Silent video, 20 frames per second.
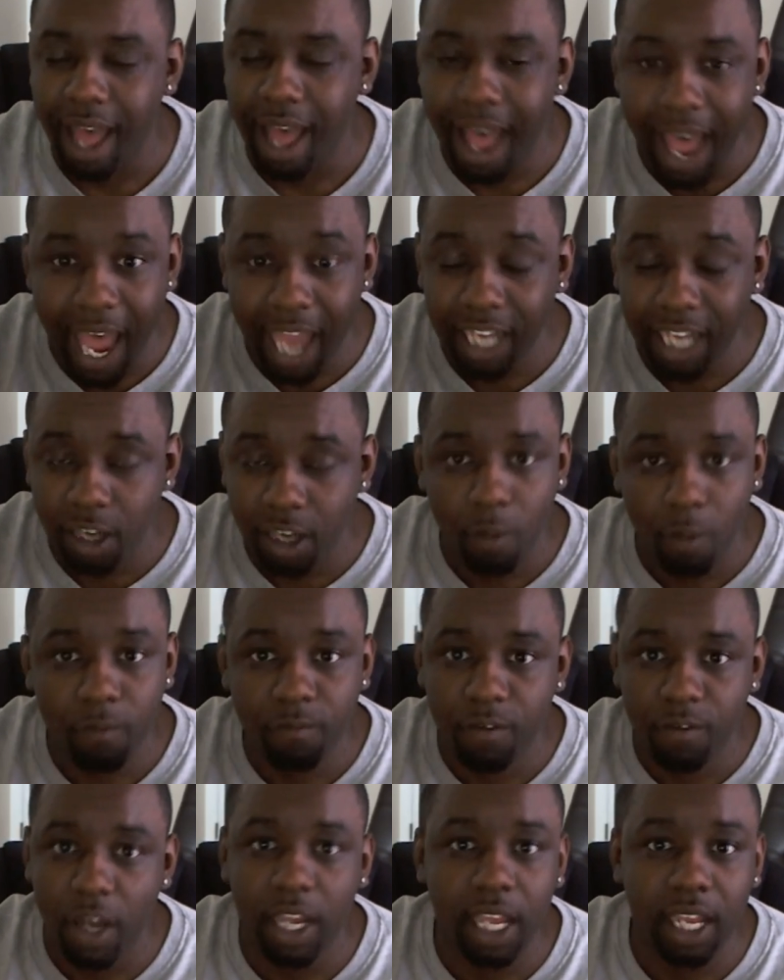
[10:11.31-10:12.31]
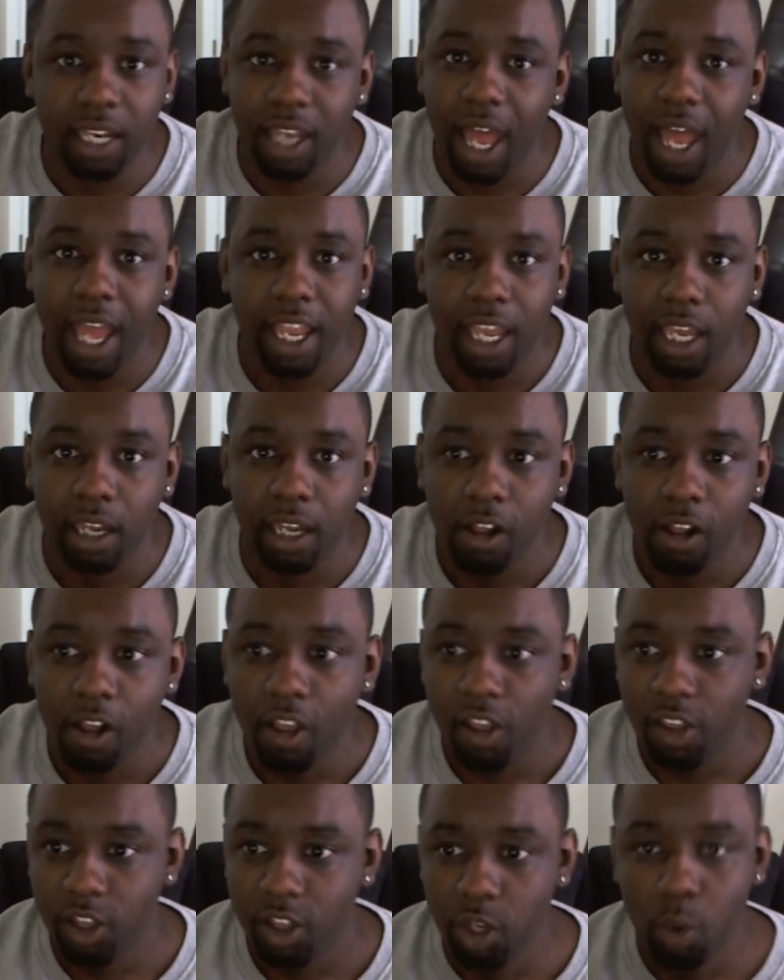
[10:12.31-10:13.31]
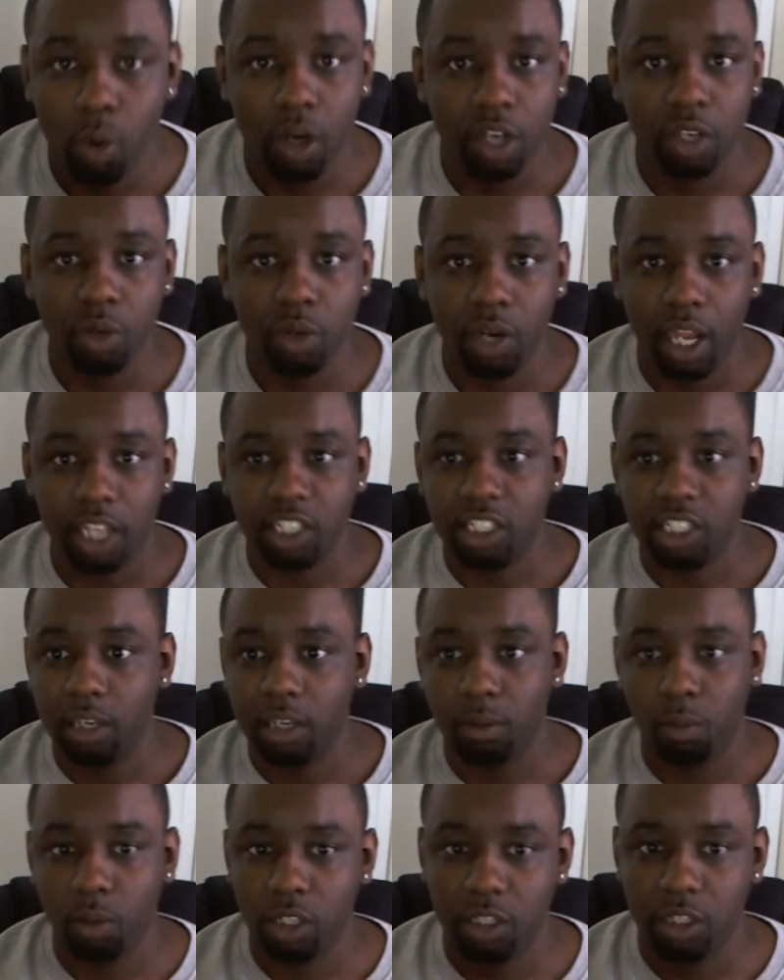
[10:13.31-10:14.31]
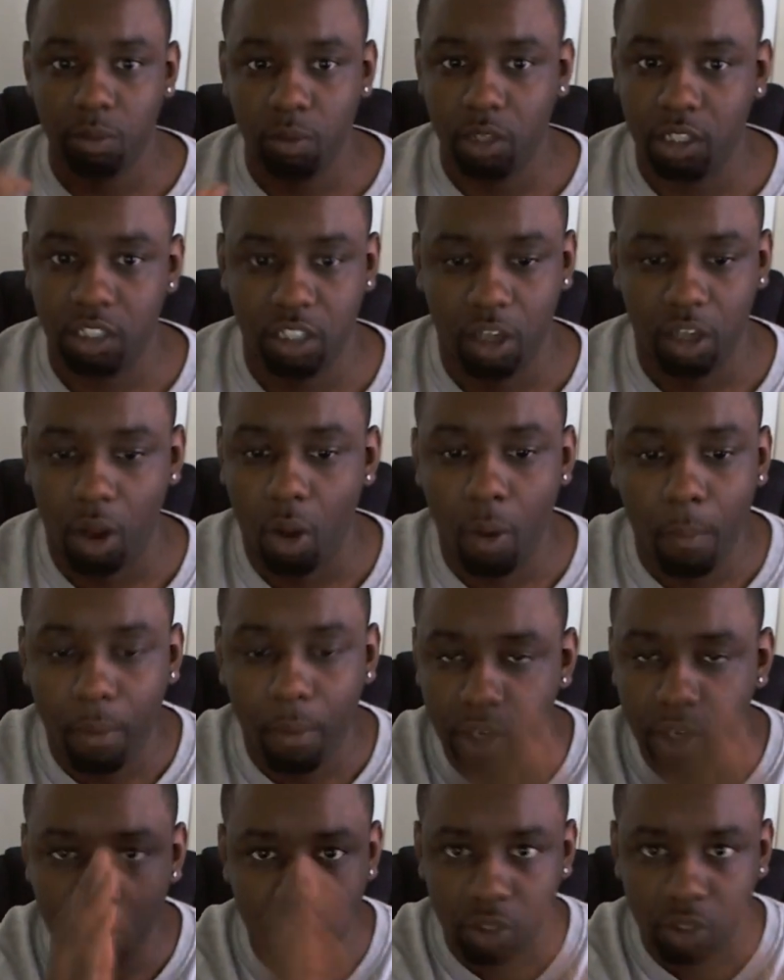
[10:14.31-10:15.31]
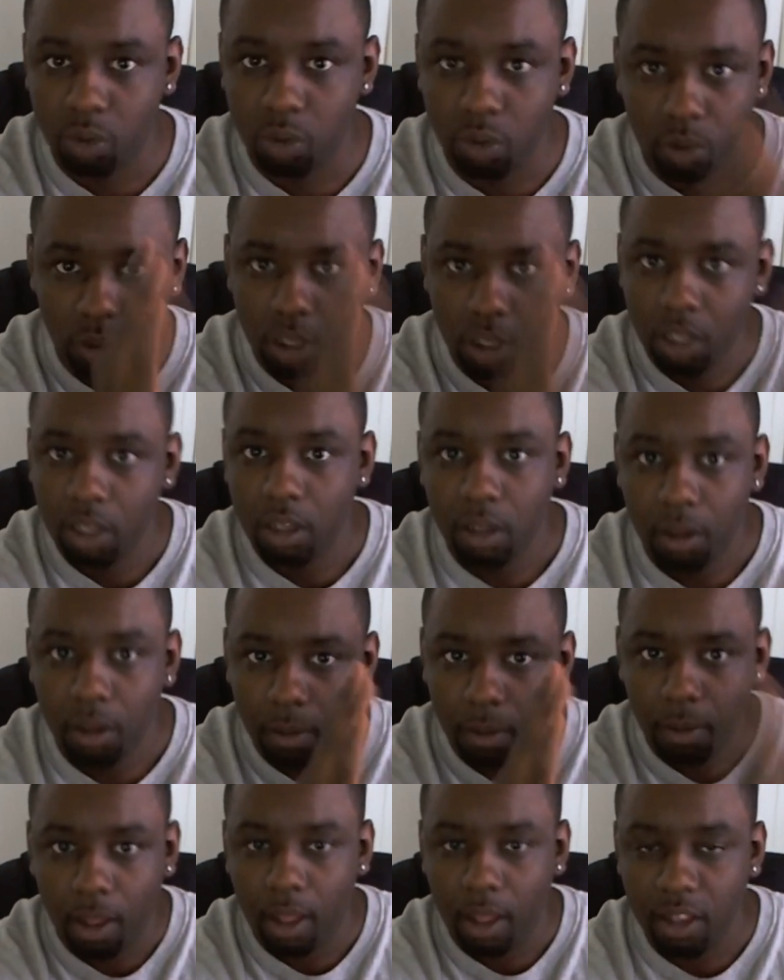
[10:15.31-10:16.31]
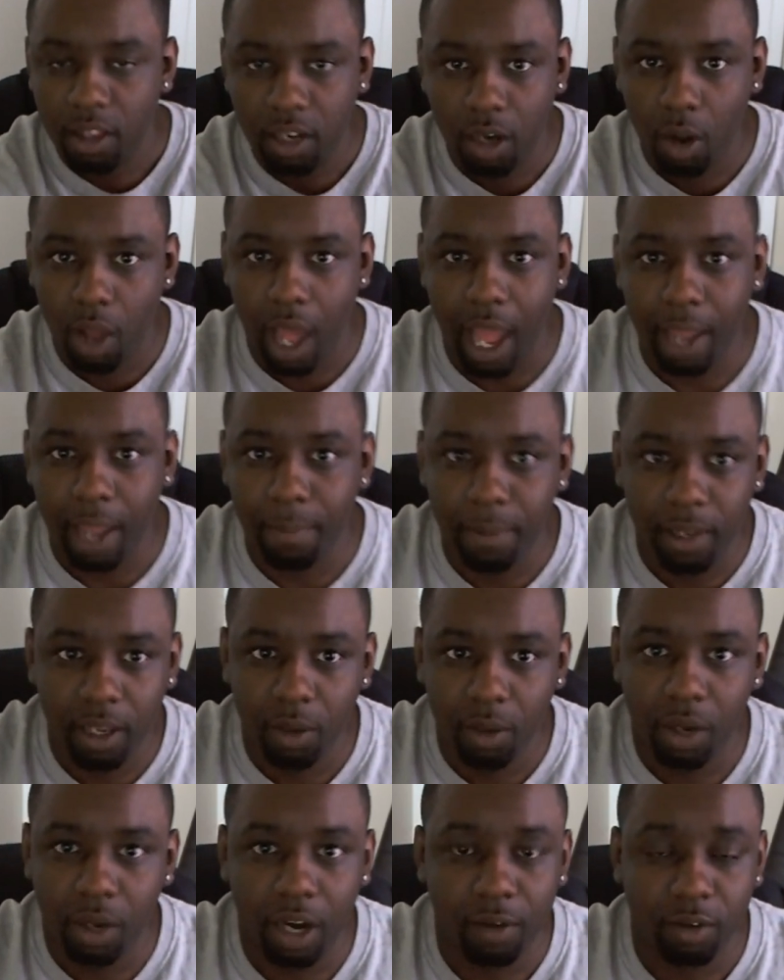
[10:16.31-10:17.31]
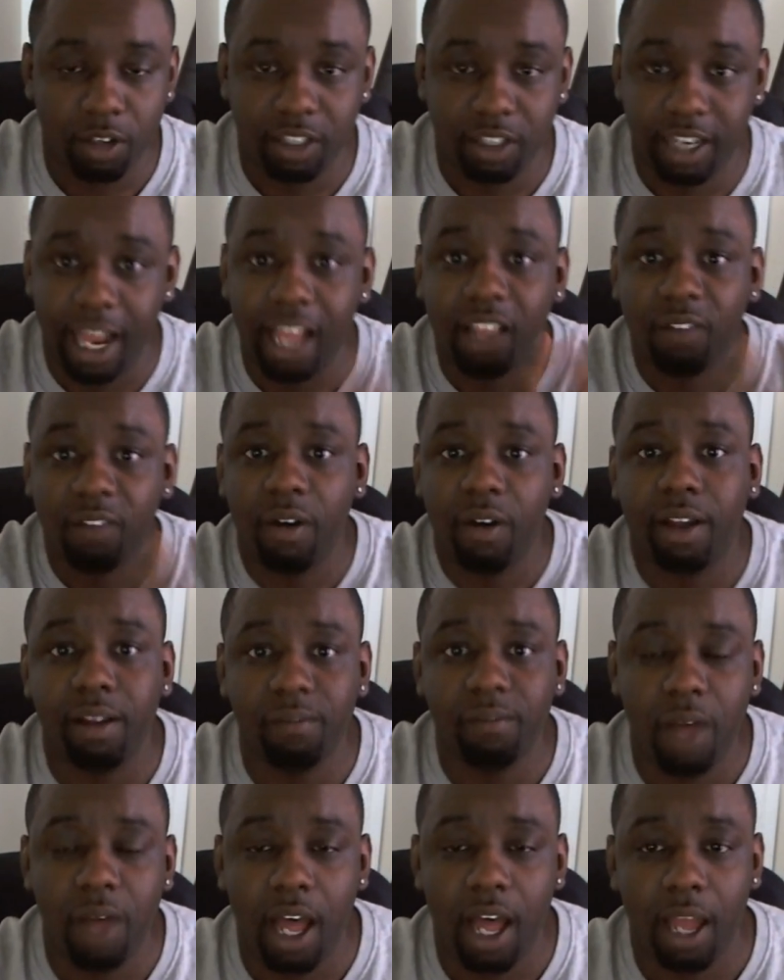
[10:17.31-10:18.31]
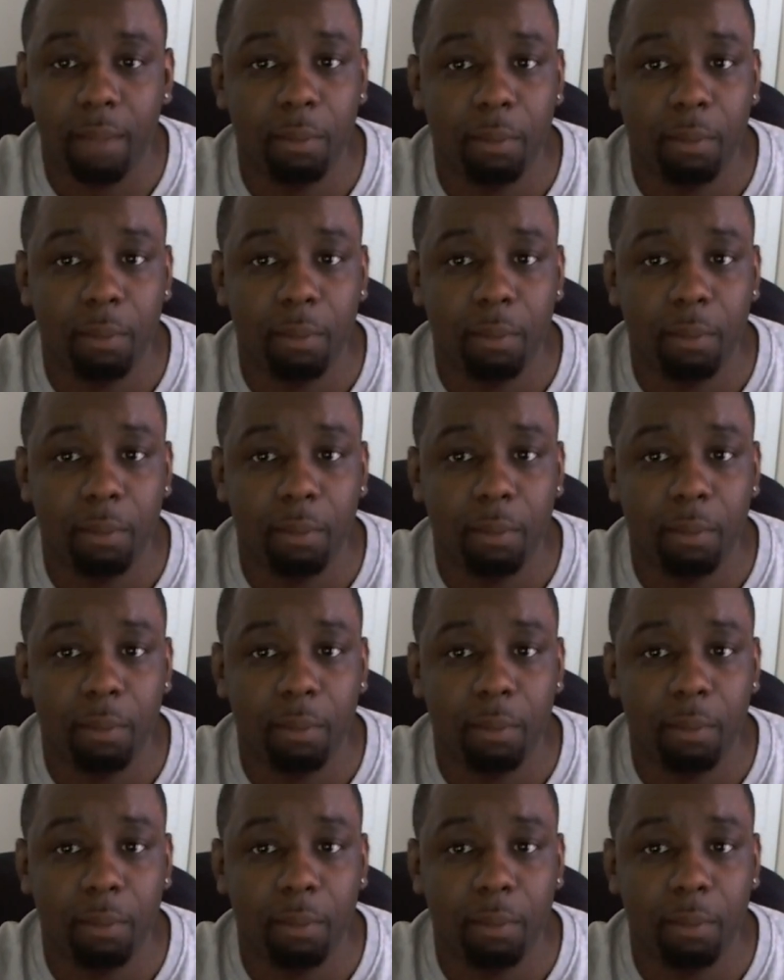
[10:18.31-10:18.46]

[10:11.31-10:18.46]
I don't fucking like it. You want to do that shit with your own personal, you know, IP or whatever, that's fucking fine.